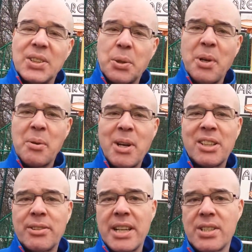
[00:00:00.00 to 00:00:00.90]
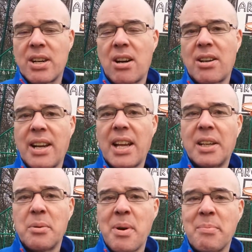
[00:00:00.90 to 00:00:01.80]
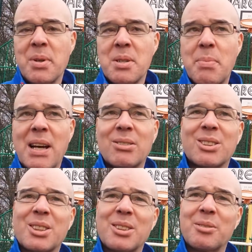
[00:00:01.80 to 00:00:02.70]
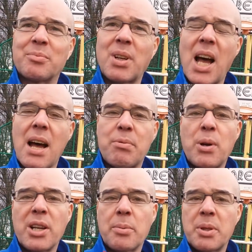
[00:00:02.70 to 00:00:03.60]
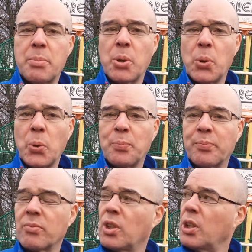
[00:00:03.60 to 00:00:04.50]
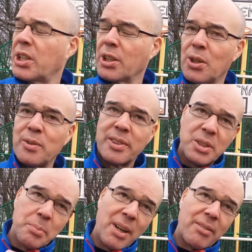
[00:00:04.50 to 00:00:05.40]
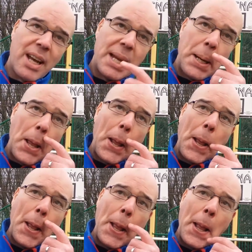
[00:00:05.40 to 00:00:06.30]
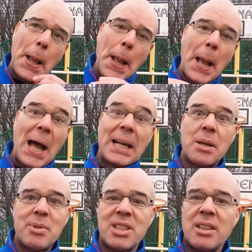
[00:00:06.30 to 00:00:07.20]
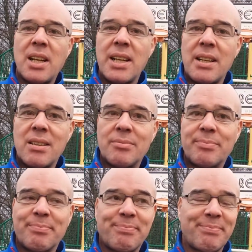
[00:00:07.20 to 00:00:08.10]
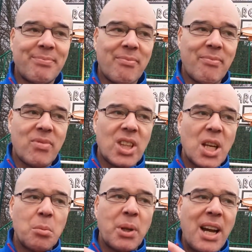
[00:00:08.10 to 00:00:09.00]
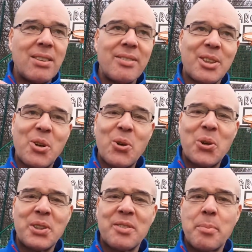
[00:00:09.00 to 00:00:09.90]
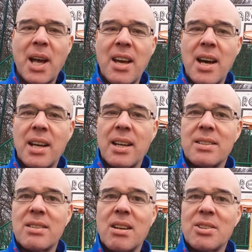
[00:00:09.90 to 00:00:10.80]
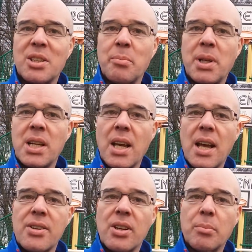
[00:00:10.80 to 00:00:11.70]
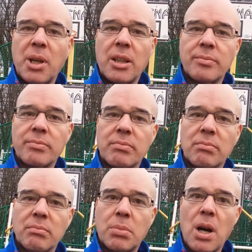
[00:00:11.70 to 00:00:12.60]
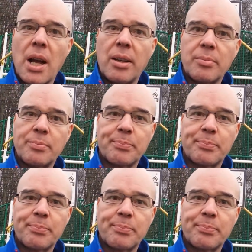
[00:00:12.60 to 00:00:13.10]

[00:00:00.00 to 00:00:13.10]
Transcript: So anyway, the race started, and I remember about halfway up the pool, looking over to my right, and I was in the lead. But out of the corner of my eye, I saw somebody catching me, Brian.